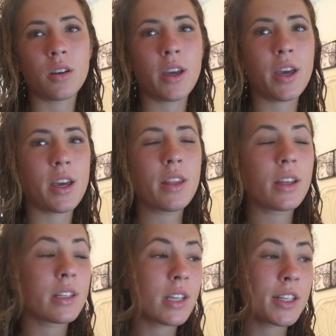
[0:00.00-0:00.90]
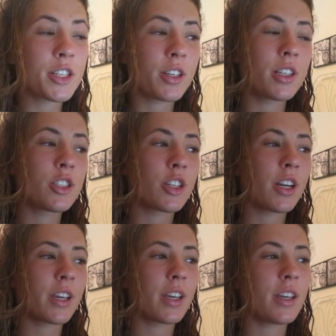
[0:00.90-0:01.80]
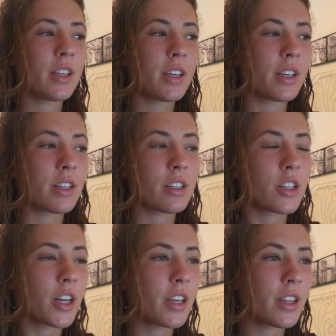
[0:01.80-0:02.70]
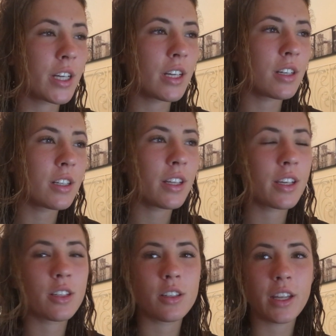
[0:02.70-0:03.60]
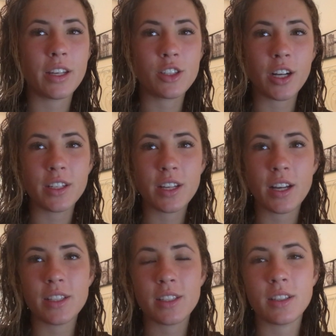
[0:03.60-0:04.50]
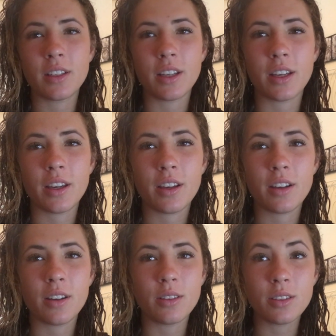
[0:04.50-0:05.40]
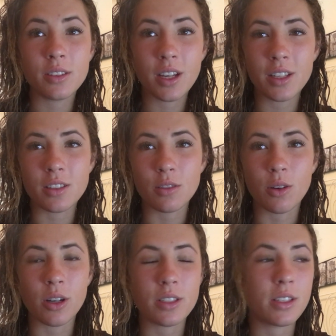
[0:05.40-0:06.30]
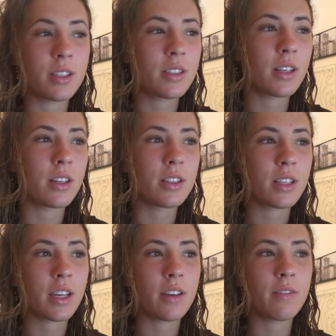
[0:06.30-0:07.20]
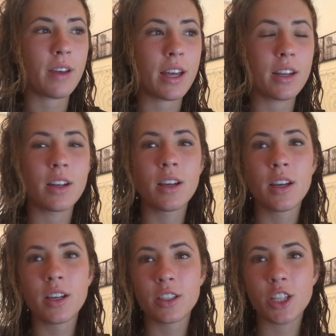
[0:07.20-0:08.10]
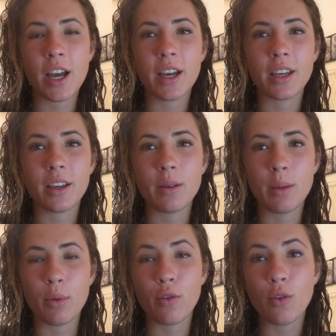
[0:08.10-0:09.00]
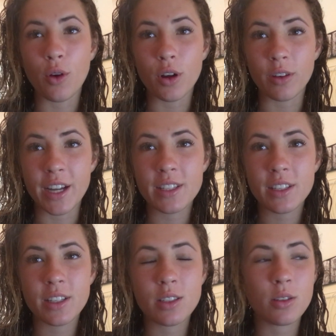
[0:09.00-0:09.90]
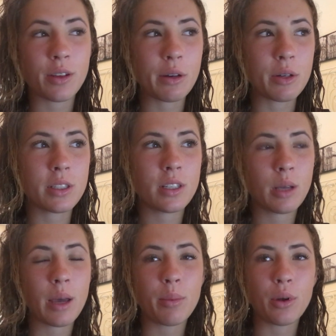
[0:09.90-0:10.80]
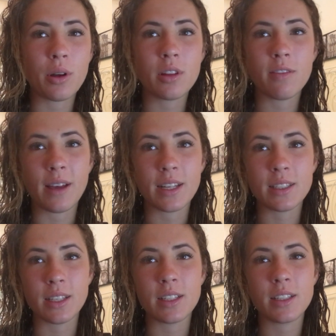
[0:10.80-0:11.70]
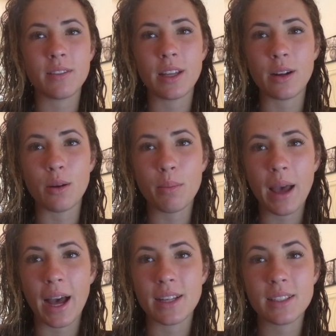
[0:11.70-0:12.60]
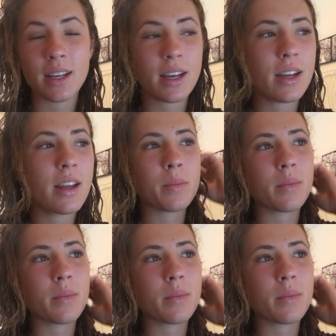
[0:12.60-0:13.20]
Okay, and then touching on drugging in the industry, there are like, they drug test like tons of horses, and there's like a vet check before races, so your horse can get put on the vets list if they don't pass that.